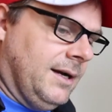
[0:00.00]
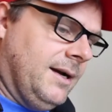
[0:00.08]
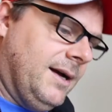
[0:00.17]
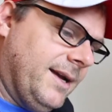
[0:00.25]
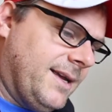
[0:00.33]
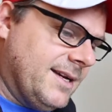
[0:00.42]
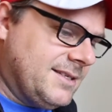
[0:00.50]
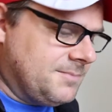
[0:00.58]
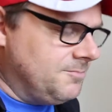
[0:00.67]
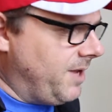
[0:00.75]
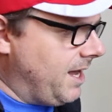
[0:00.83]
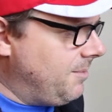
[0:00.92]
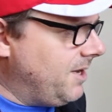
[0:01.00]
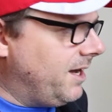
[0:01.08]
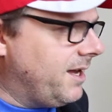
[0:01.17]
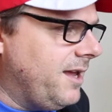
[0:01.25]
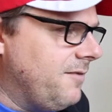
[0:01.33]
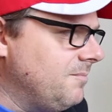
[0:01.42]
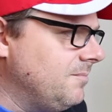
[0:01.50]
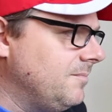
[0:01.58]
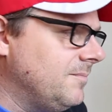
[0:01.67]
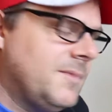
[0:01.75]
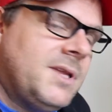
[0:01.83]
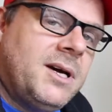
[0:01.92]
I guess maybe I give him
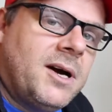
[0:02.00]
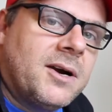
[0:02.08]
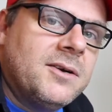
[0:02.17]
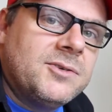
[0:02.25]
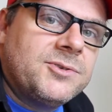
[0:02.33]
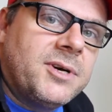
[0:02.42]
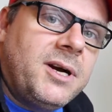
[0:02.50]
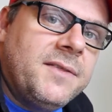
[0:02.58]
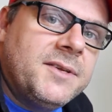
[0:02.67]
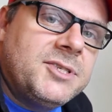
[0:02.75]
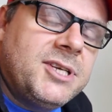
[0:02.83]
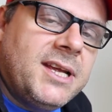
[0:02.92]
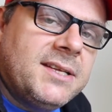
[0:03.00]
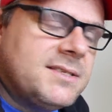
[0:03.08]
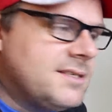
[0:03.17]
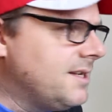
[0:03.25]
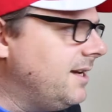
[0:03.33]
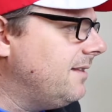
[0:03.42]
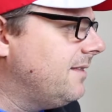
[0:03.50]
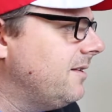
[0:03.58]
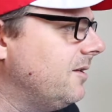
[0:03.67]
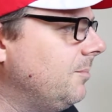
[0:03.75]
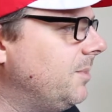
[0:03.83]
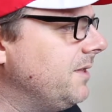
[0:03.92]
the heart draw the chance to get
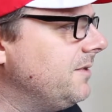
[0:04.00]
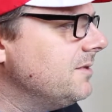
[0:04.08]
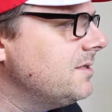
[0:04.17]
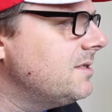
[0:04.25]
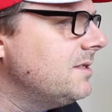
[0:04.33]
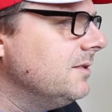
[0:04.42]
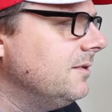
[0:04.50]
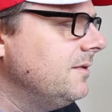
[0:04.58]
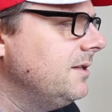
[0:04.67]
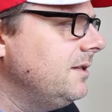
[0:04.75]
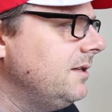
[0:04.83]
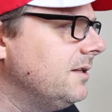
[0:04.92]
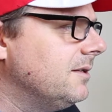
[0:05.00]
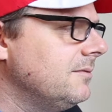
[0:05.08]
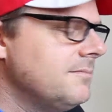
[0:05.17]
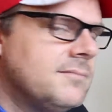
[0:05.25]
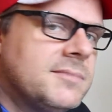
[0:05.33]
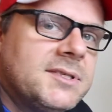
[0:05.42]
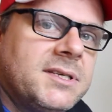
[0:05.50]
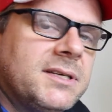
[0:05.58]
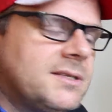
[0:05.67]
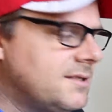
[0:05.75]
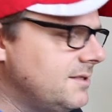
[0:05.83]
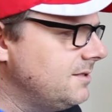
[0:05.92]
there, but there's still the,
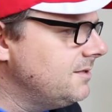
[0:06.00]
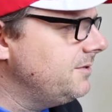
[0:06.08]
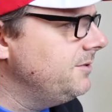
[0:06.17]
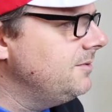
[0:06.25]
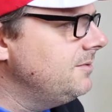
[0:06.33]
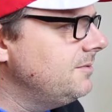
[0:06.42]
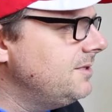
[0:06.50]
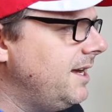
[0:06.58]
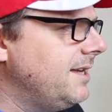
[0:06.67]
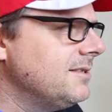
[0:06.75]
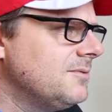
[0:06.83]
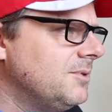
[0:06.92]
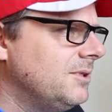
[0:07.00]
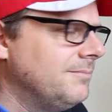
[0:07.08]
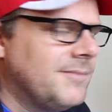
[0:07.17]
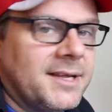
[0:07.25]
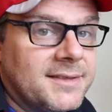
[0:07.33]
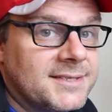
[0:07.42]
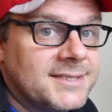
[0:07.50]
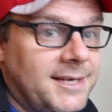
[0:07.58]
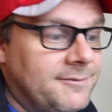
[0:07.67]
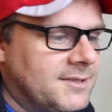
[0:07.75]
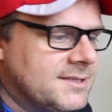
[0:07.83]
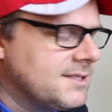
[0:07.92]
6s through 10s. Well, not the
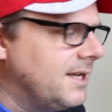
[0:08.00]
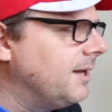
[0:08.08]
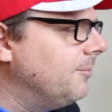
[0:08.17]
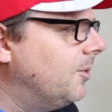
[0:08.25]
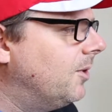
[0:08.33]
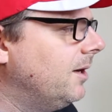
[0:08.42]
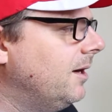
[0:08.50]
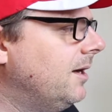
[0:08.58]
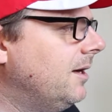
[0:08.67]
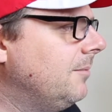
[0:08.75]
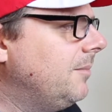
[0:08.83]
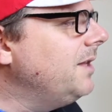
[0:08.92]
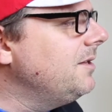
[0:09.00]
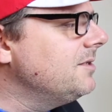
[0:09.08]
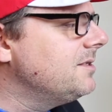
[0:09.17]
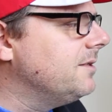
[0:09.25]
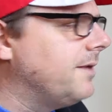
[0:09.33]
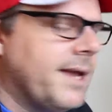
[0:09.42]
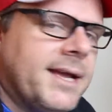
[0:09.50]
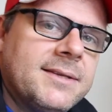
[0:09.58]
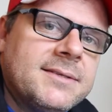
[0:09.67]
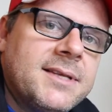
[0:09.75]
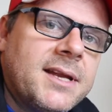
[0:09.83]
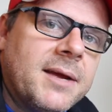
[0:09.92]
7s anymore, but there's still
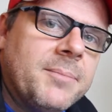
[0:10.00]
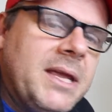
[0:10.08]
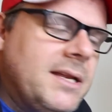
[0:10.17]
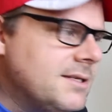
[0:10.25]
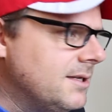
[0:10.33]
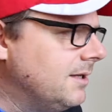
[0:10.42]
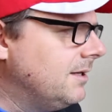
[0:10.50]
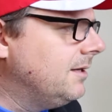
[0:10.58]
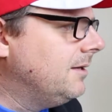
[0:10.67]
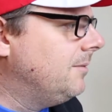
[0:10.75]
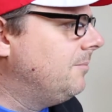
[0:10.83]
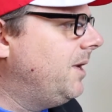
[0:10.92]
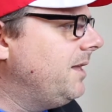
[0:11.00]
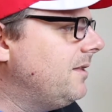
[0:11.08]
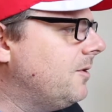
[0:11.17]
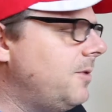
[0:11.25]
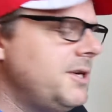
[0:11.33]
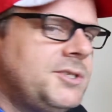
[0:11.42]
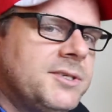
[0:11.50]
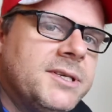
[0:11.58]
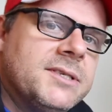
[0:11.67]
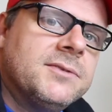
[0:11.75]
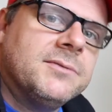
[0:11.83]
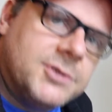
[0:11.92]
hands that I beat. But the question
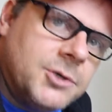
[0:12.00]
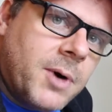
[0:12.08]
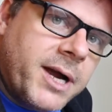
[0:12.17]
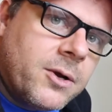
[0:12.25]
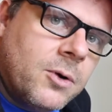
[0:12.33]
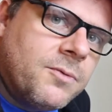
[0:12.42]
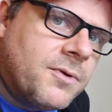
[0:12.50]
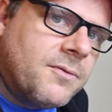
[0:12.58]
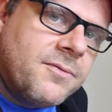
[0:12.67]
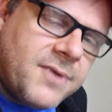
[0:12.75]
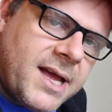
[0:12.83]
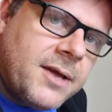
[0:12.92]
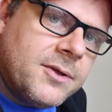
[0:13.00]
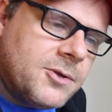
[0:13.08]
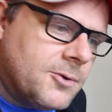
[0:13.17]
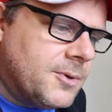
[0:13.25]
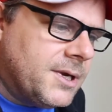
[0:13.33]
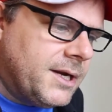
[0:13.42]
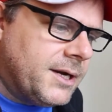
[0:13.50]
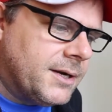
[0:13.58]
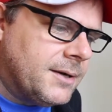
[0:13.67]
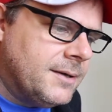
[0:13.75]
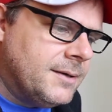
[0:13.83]
is, do I go for value here?